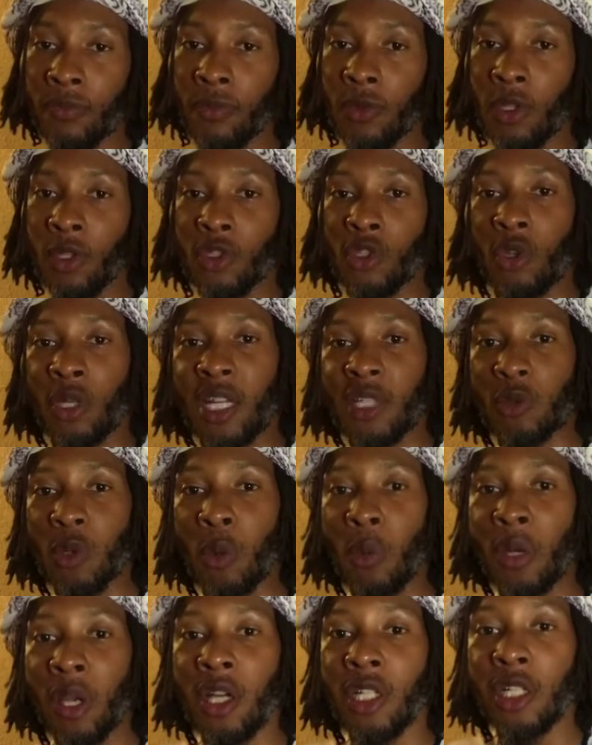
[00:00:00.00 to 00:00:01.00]
So guess what
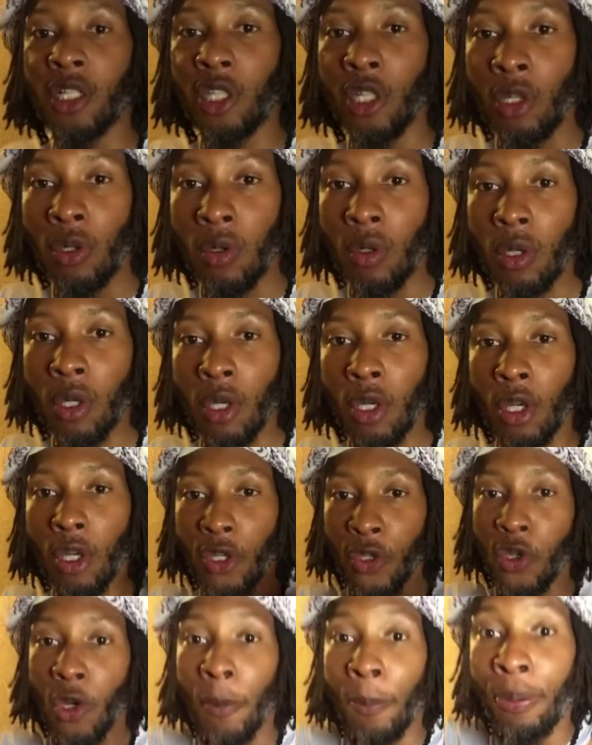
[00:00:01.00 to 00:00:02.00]
we're going to do?
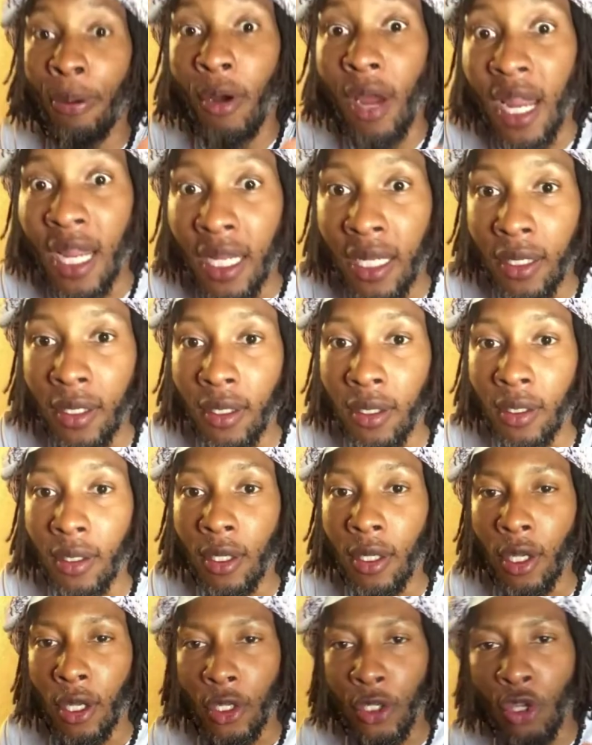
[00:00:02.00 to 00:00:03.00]
You're prey.
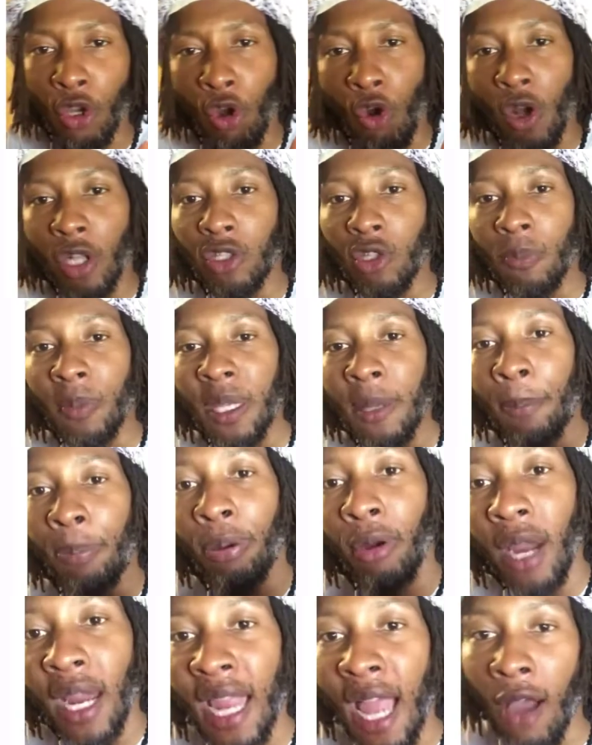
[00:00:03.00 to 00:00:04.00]
You're going to be
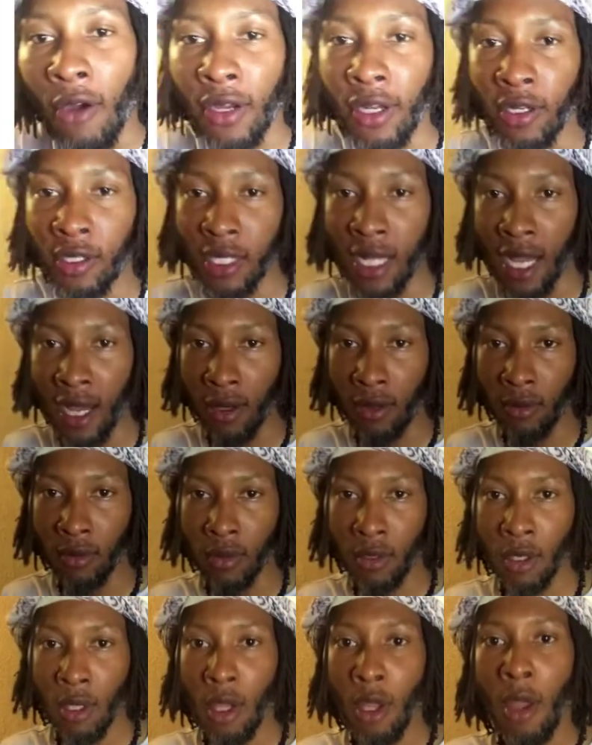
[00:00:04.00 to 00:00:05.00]
prey out here now
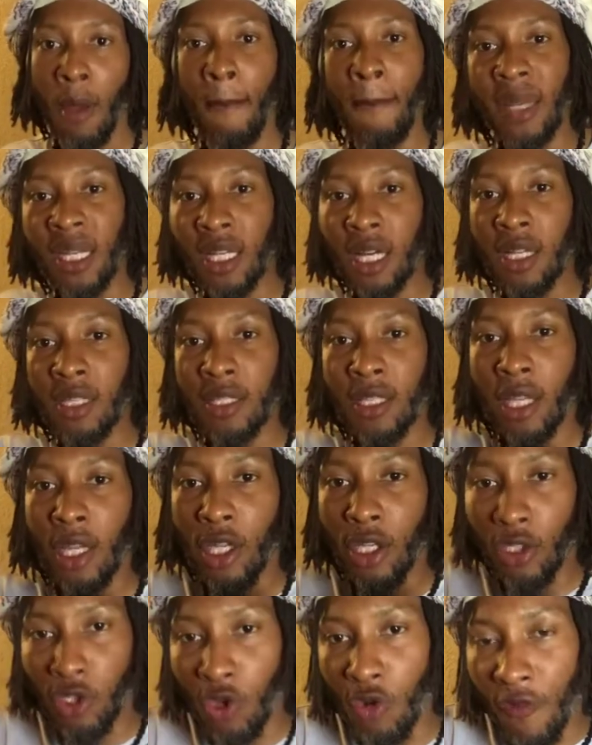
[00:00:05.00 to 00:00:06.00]
because
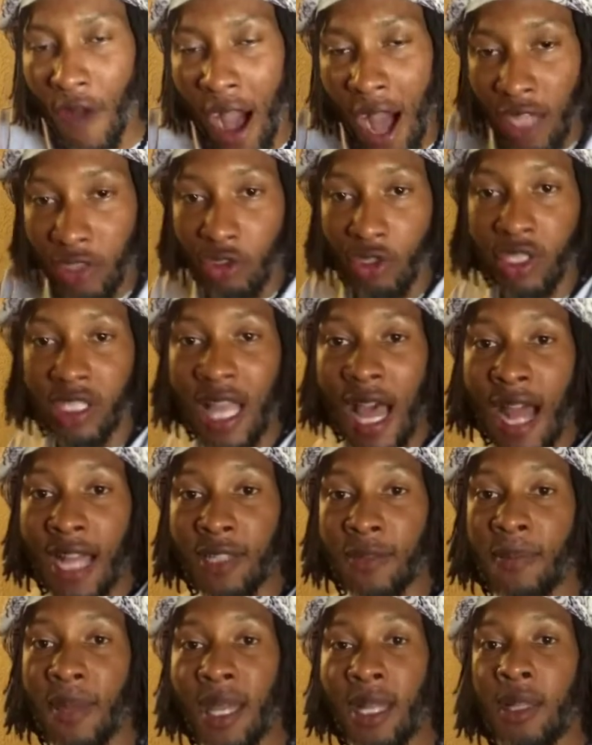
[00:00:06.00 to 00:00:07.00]
you've
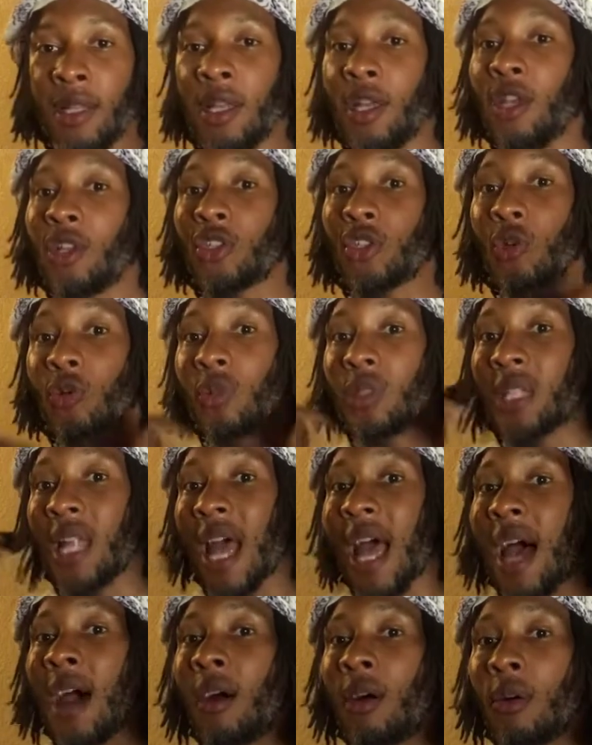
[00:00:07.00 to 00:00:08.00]
ostracized men. So
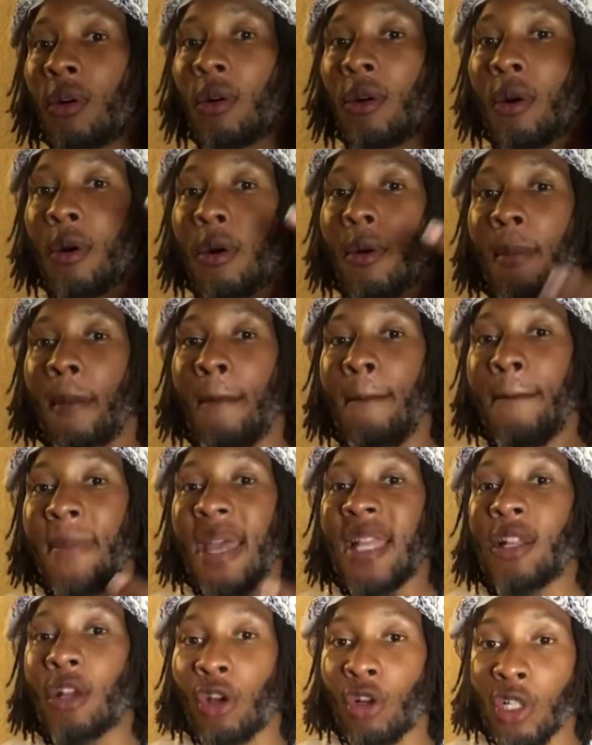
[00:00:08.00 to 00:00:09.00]
now
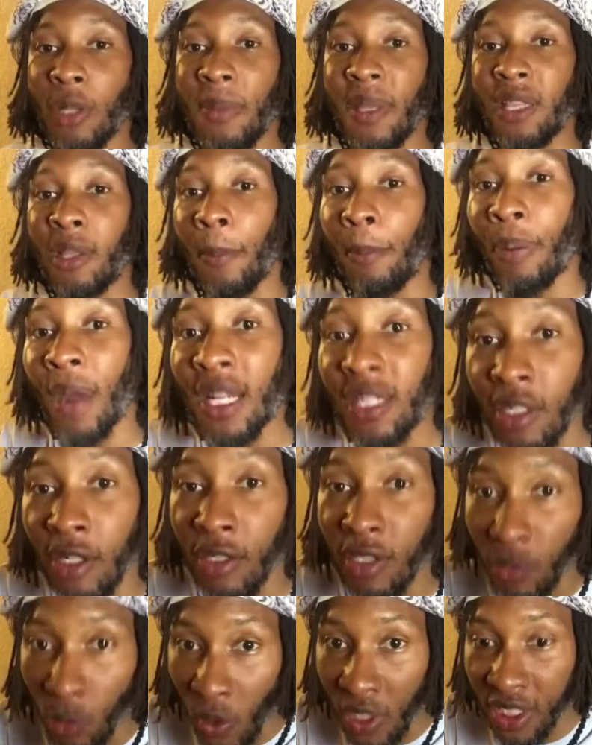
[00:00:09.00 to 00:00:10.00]
men are going to be the
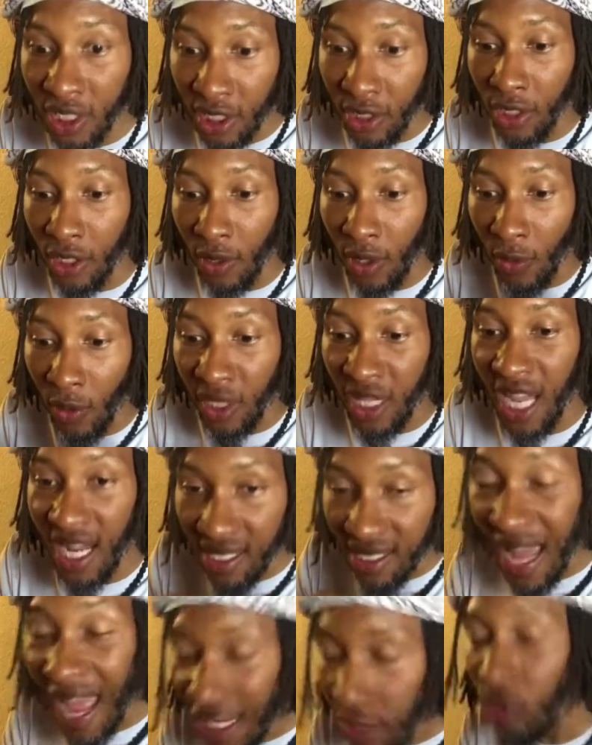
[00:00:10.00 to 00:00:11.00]
predators, which they
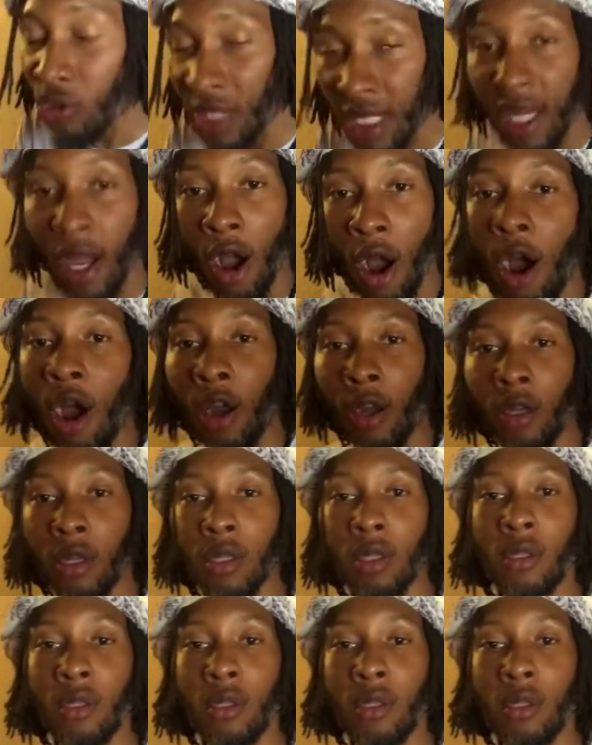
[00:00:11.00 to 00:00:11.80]
naturally are,